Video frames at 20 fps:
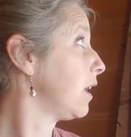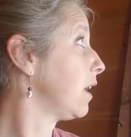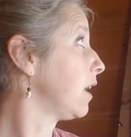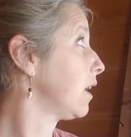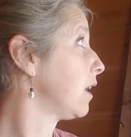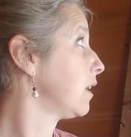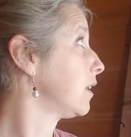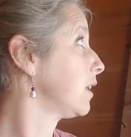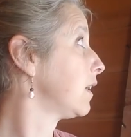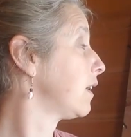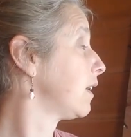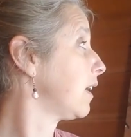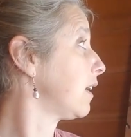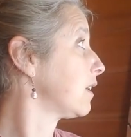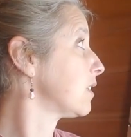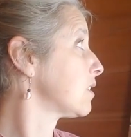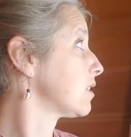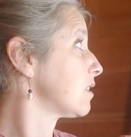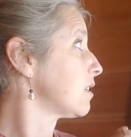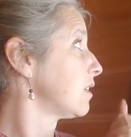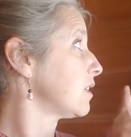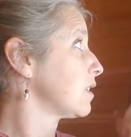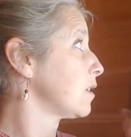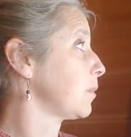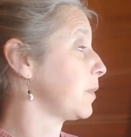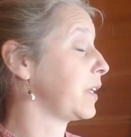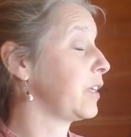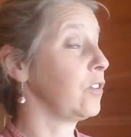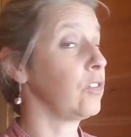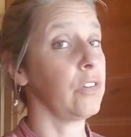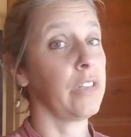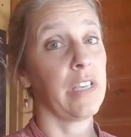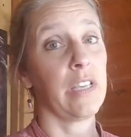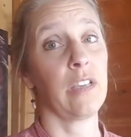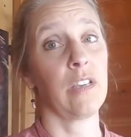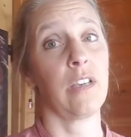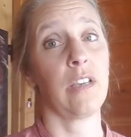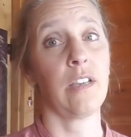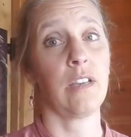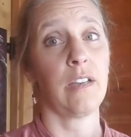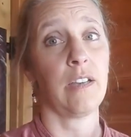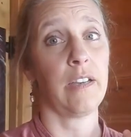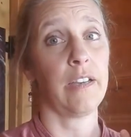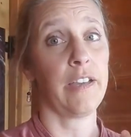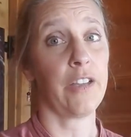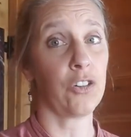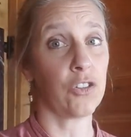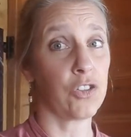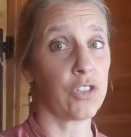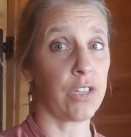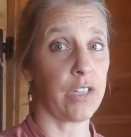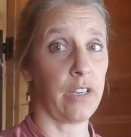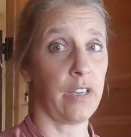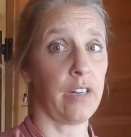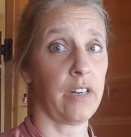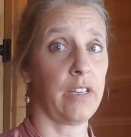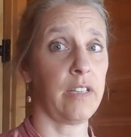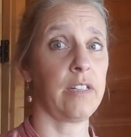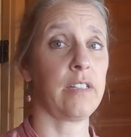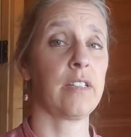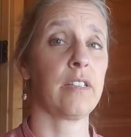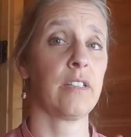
and it has some healing uh, energy in it.